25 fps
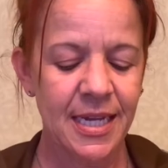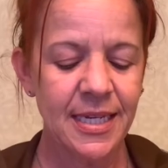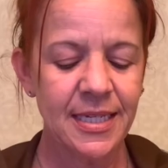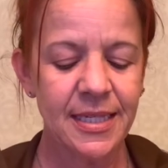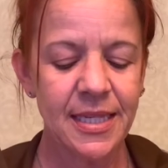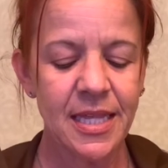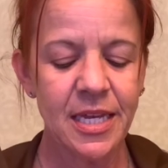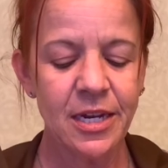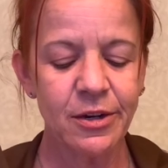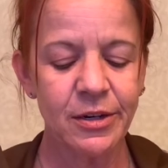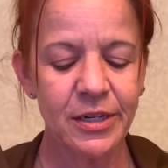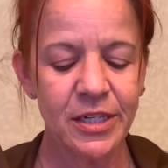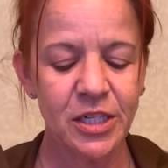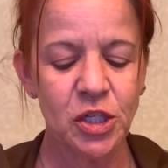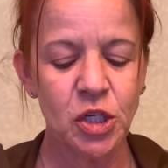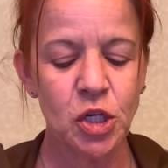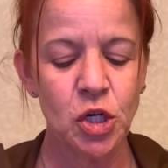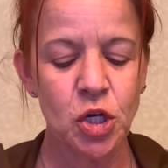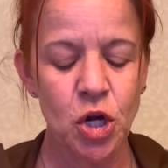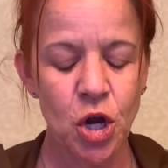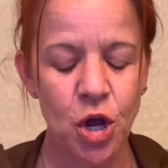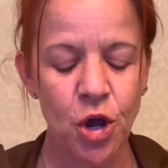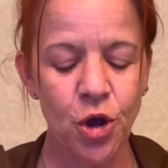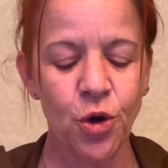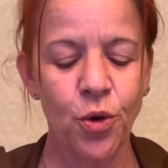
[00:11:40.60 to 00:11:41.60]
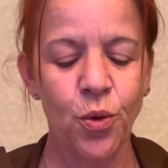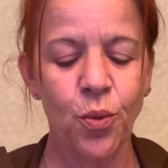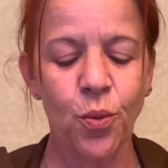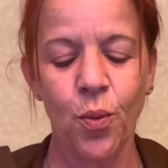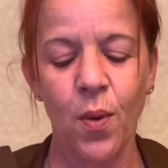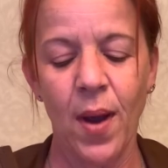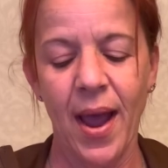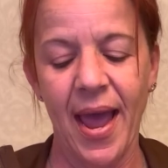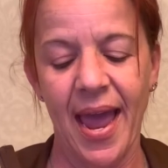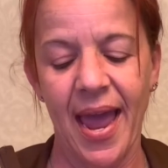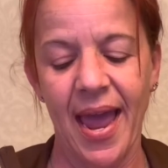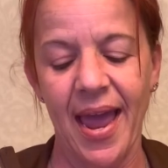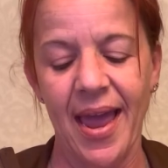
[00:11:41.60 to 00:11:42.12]
Cause there is no
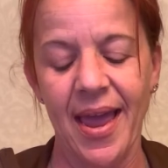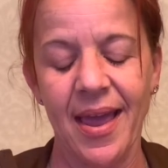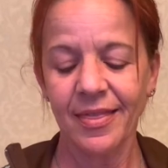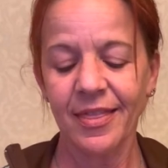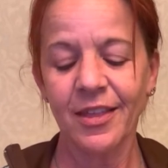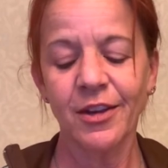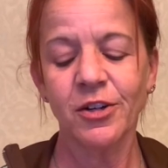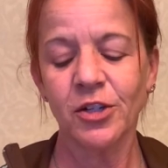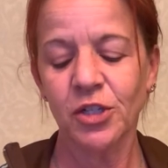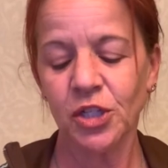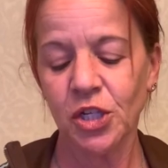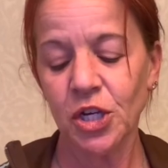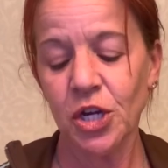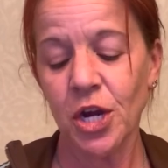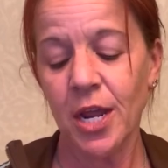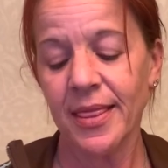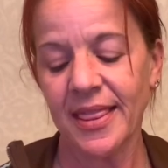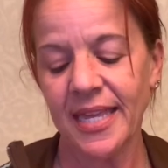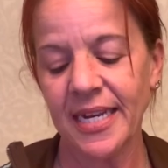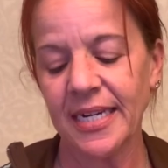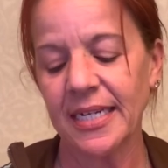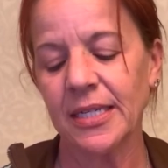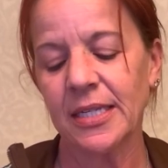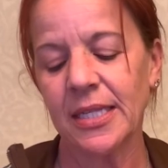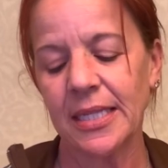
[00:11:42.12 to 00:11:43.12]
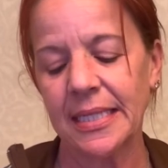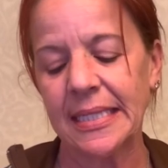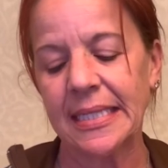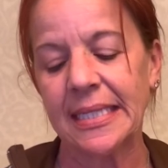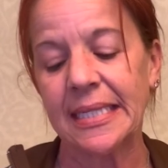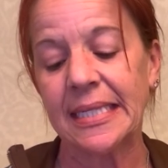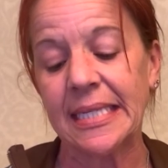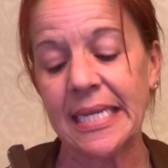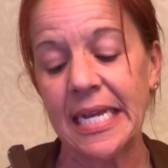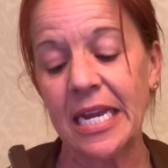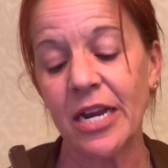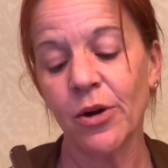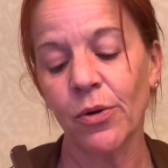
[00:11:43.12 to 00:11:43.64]
way. There's
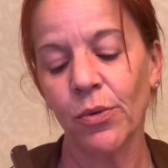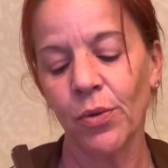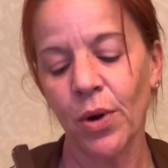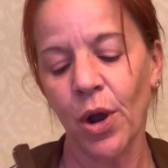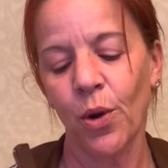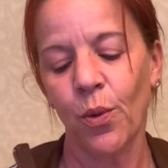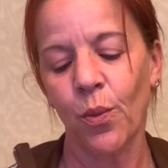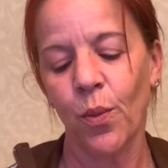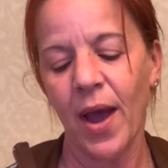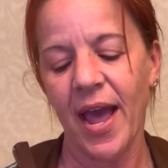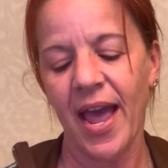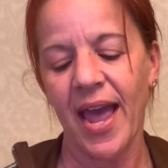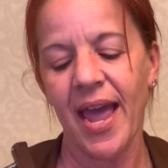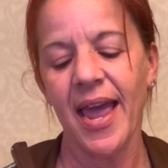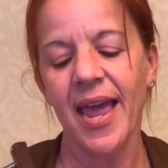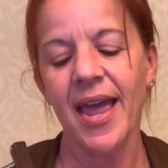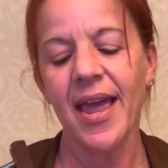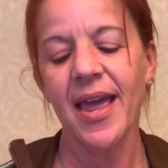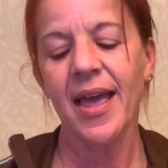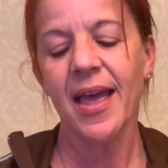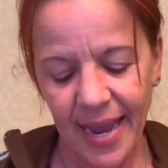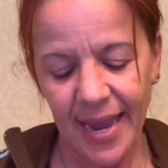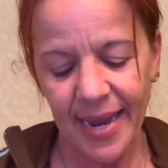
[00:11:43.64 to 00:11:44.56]
zero way.